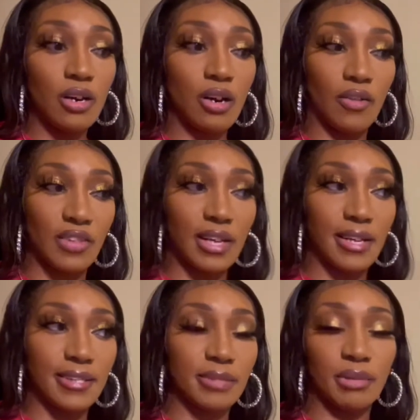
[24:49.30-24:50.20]
of
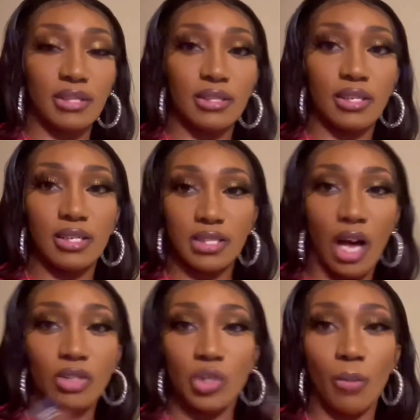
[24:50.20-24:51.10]
things, but it's
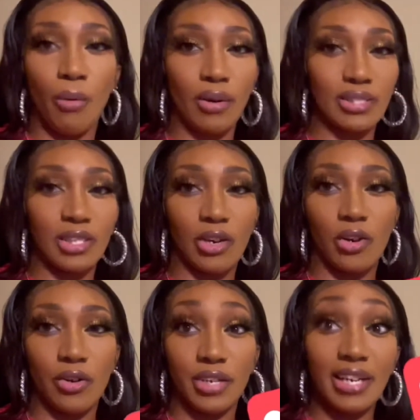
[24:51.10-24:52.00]
also important to
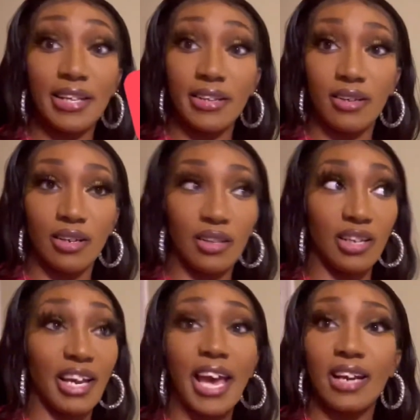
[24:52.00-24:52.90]
learn the
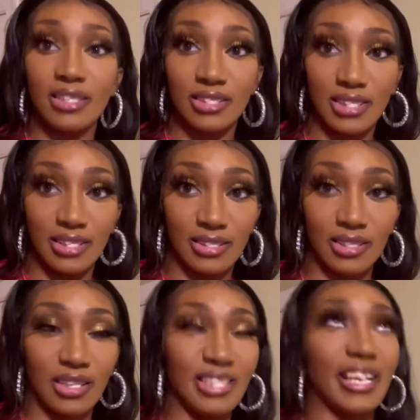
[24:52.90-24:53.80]

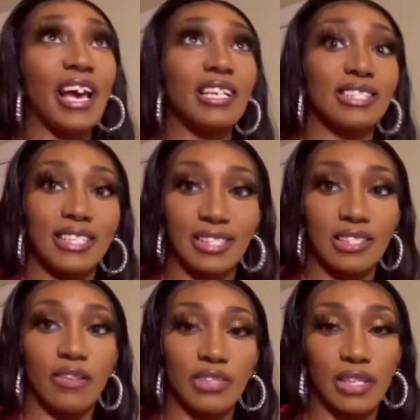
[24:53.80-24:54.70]

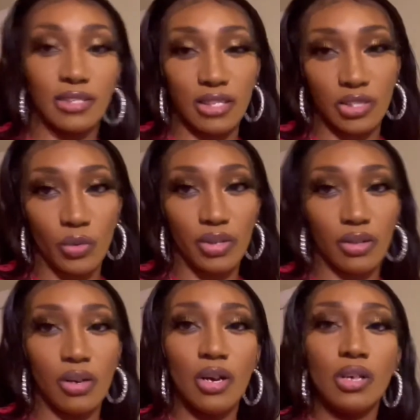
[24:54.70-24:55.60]
legalities of things as well.